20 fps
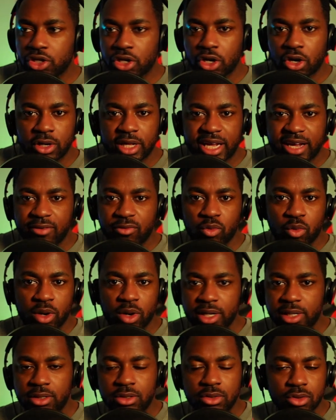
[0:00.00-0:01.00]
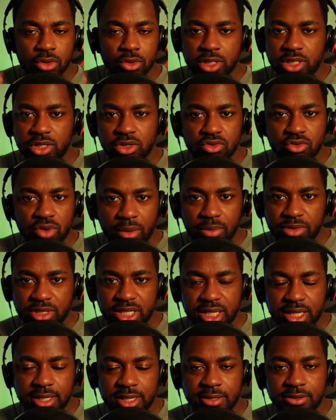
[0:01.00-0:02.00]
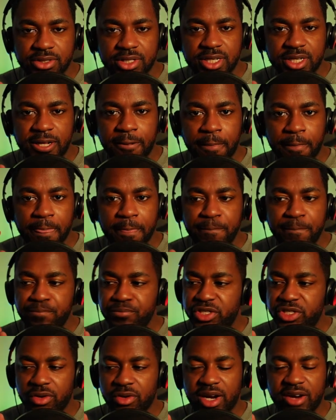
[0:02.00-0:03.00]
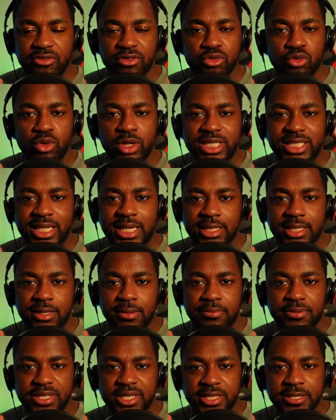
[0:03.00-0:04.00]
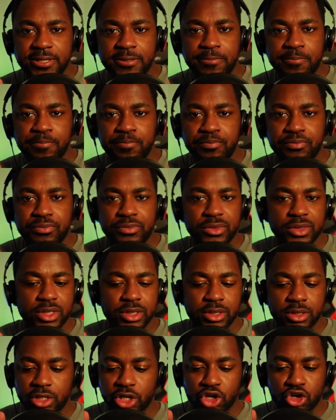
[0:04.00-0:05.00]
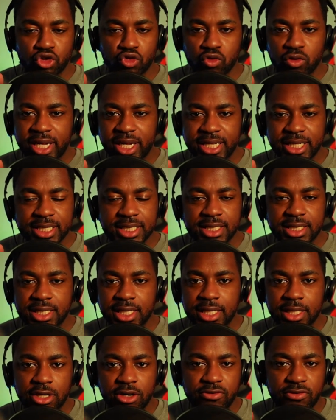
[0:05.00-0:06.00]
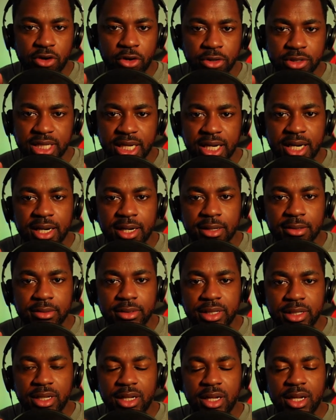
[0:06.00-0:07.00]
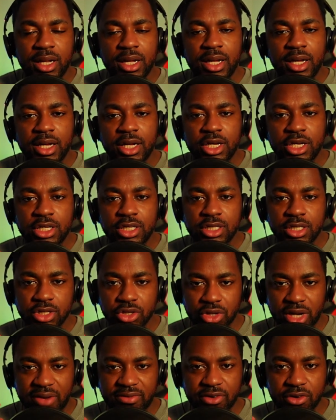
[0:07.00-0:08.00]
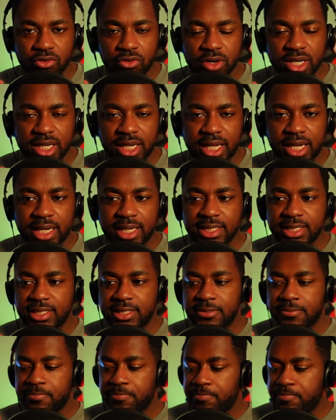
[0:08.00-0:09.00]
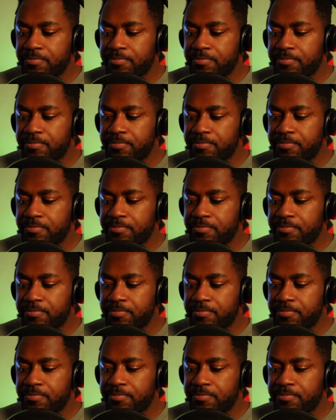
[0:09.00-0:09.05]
you only have one or two representatives. So everyone's not going to be the greatest sailor of all time. You have to realize